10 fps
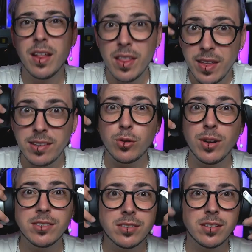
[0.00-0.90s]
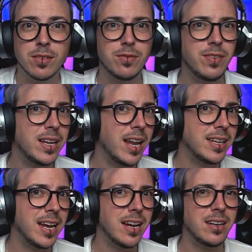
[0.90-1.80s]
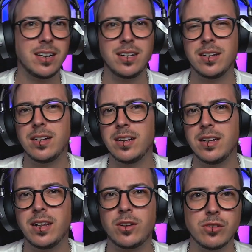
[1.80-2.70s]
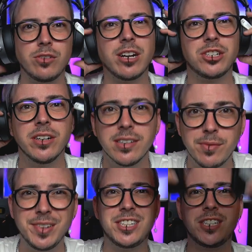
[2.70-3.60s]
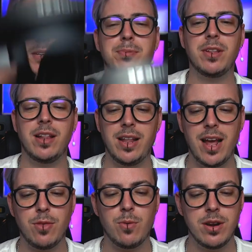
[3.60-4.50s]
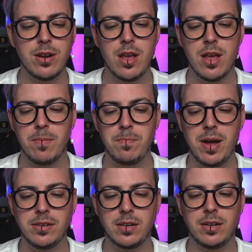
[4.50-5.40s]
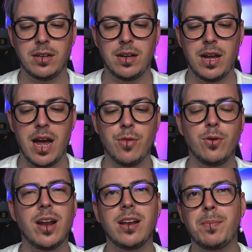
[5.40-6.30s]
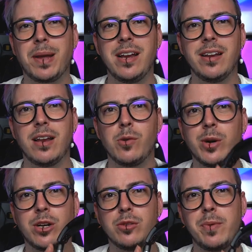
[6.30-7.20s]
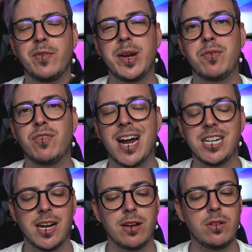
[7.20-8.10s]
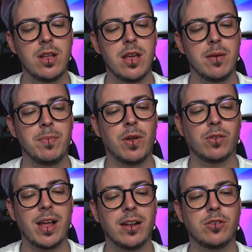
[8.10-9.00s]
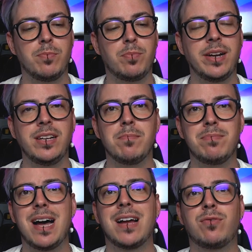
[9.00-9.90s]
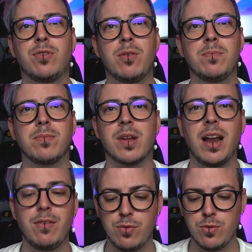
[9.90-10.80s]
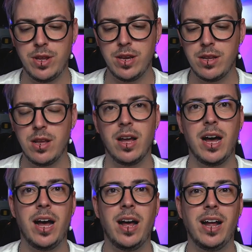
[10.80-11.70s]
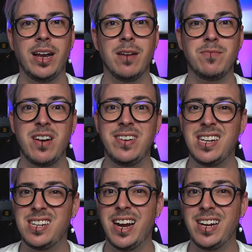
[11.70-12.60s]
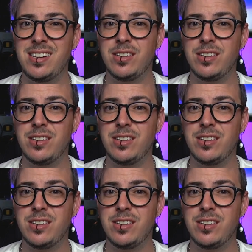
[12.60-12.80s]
These ones fit like that. The construction is a bit cheaper than the other one, but I thought at the beginning that they were going to be really fragile because I had to bring them back from California in a very tight